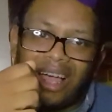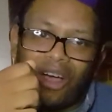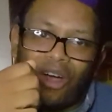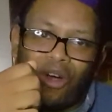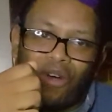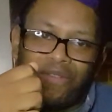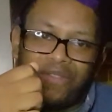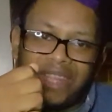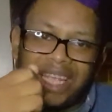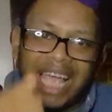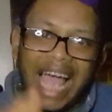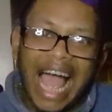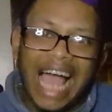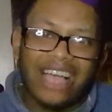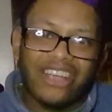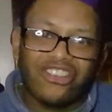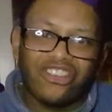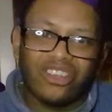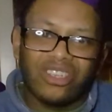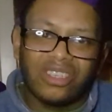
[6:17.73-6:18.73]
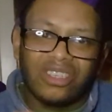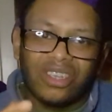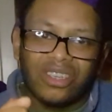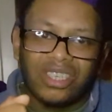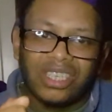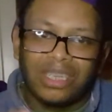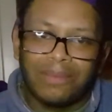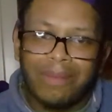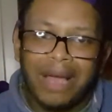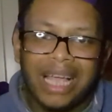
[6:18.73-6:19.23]
of the actions of
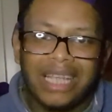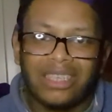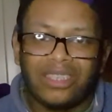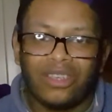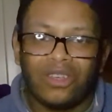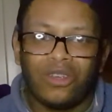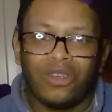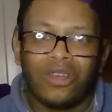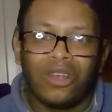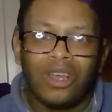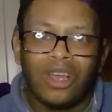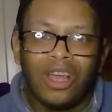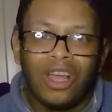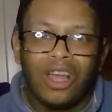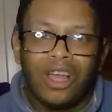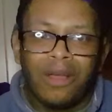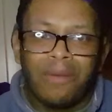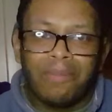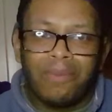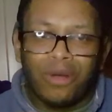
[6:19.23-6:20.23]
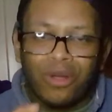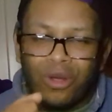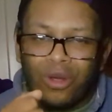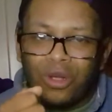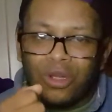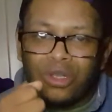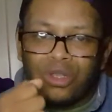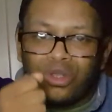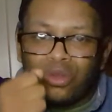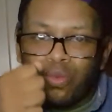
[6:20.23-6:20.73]
Zamatsu,
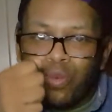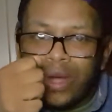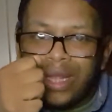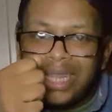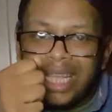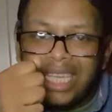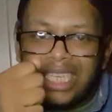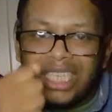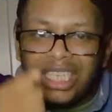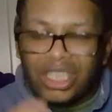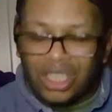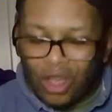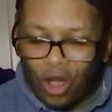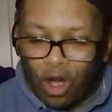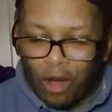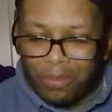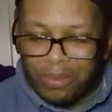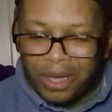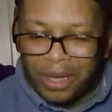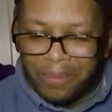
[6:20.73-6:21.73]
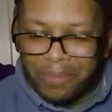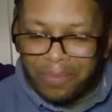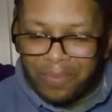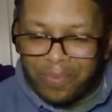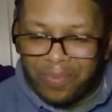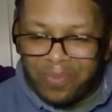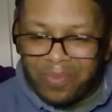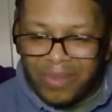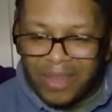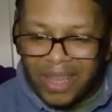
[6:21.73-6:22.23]
because when they stopped,
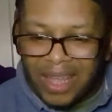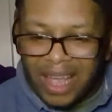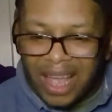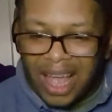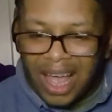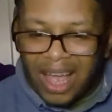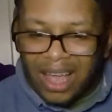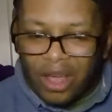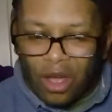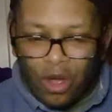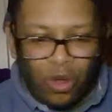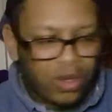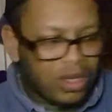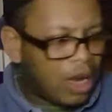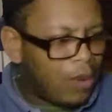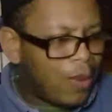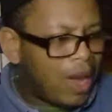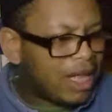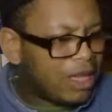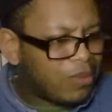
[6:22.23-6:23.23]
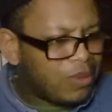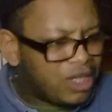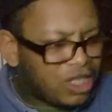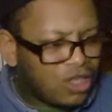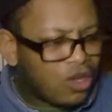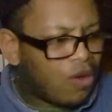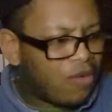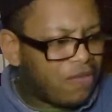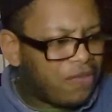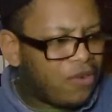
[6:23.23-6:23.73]
Goku's like, why did we
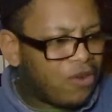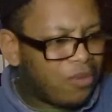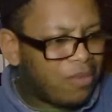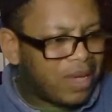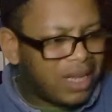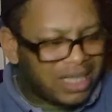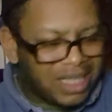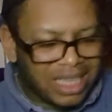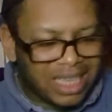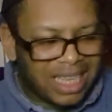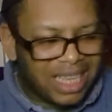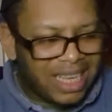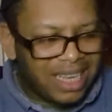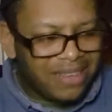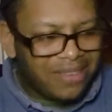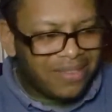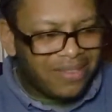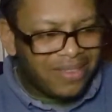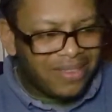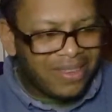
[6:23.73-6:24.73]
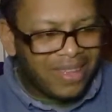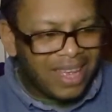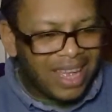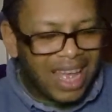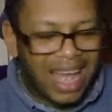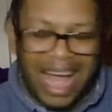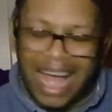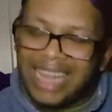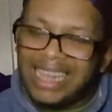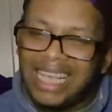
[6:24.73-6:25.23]
stop for, basically?
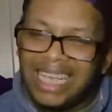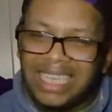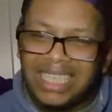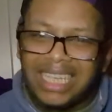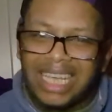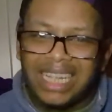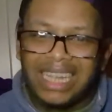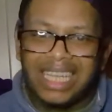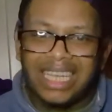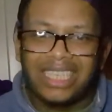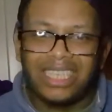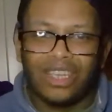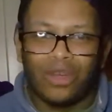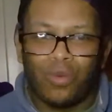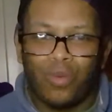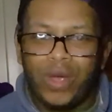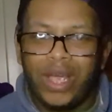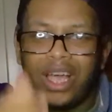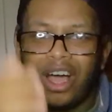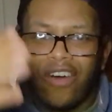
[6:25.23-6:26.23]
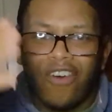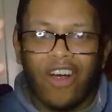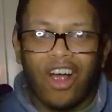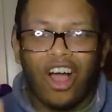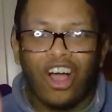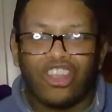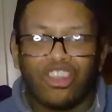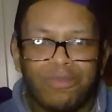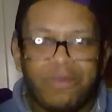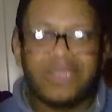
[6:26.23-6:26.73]
And they said, listen, we are
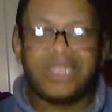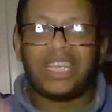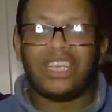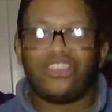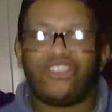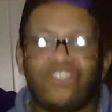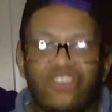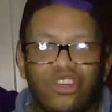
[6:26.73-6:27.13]
100%